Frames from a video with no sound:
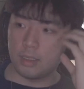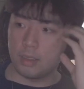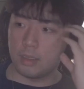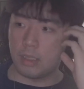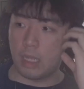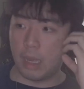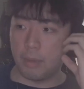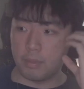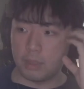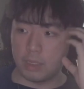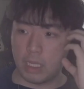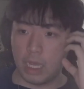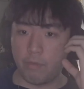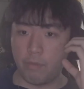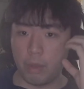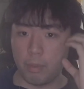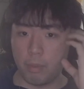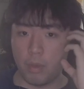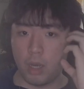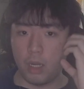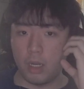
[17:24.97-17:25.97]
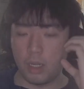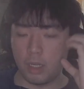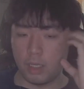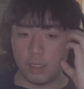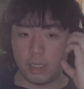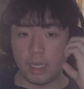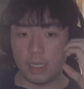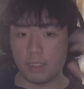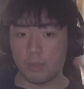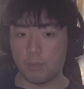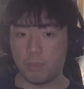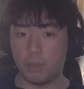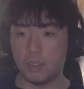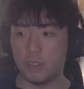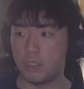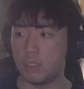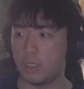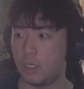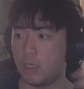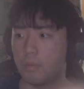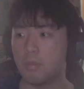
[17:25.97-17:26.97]
I'm saving money. That's
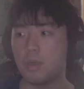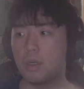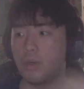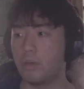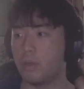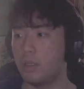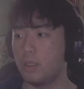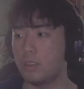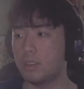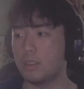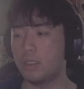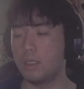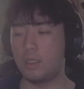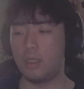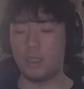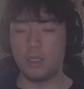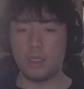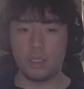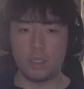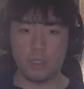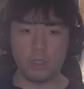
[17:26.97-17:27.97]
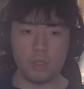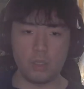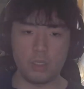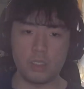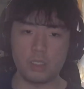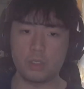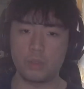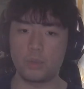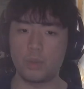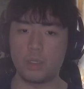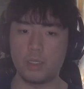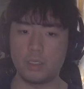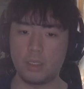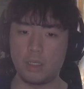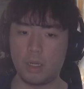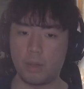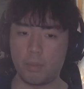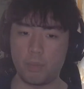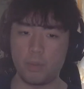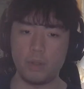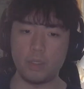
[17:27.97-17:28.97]
budgeting, but realistically, you're just raising
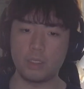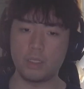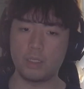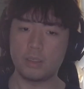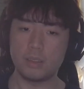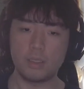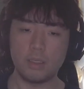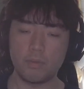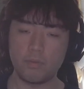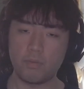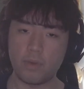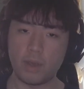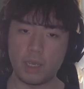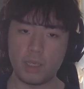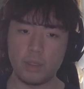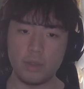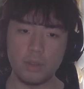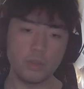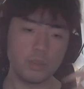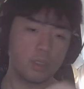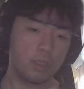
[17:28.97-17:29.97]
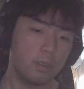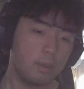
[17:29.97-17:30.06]
their preconceived values.